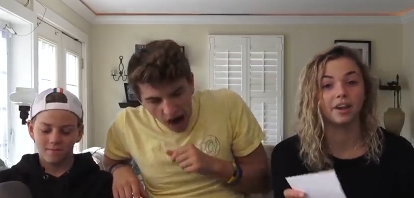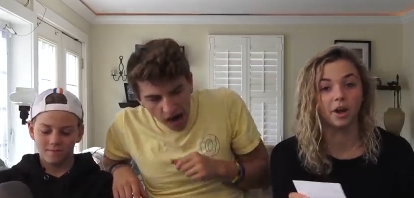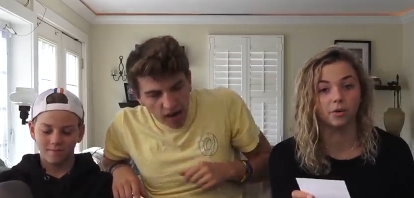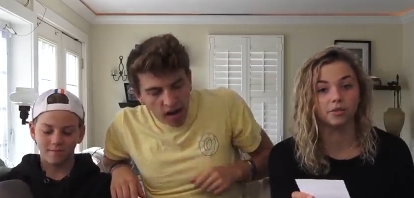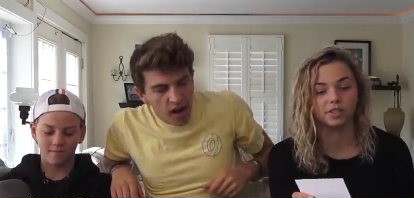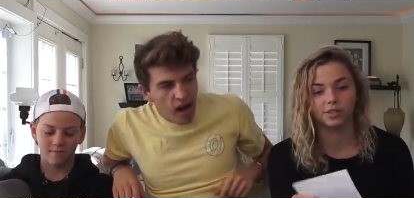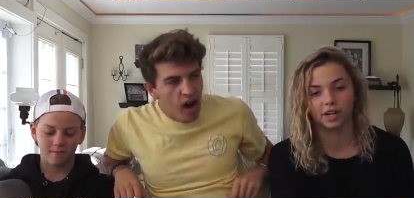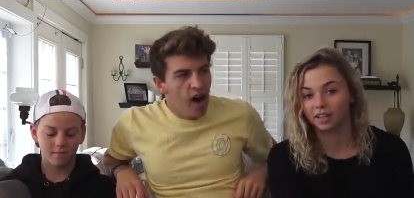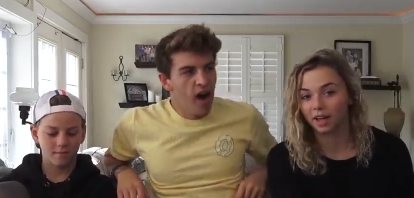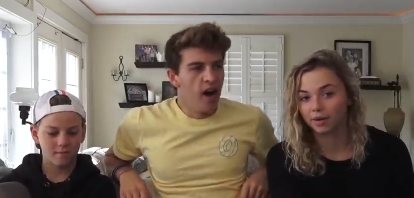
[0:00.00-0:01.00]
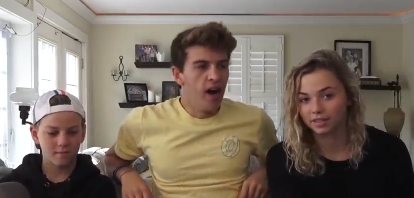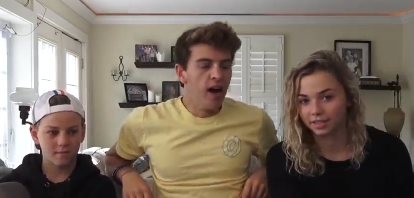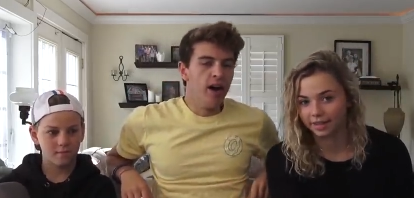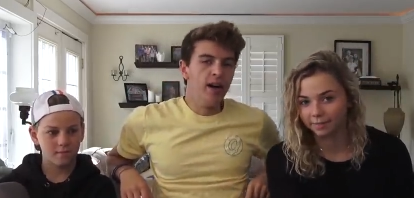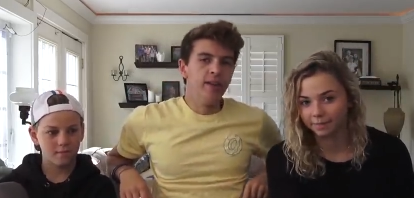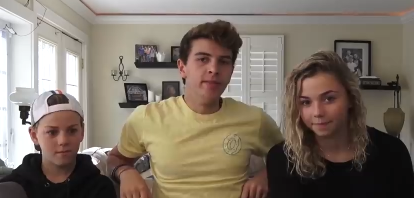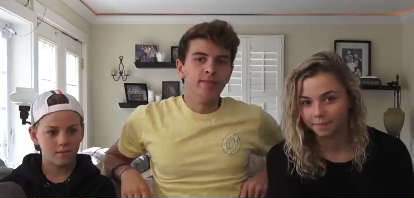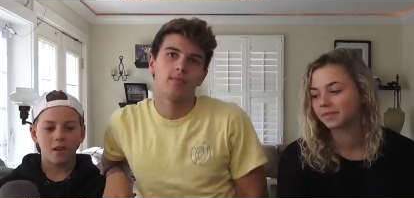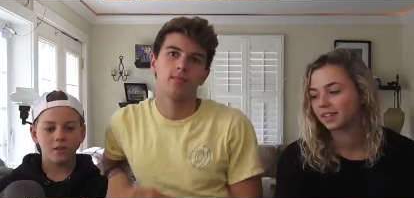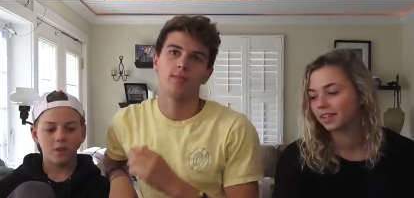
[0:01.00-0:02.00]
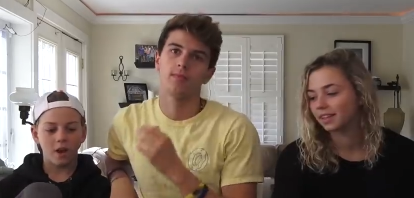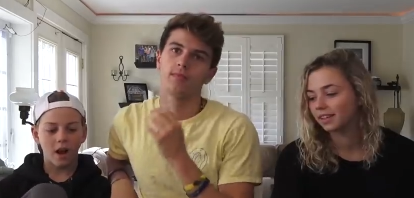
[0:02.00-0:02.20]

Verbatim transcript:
Speaker 1: a note, so technically I wasn't late. So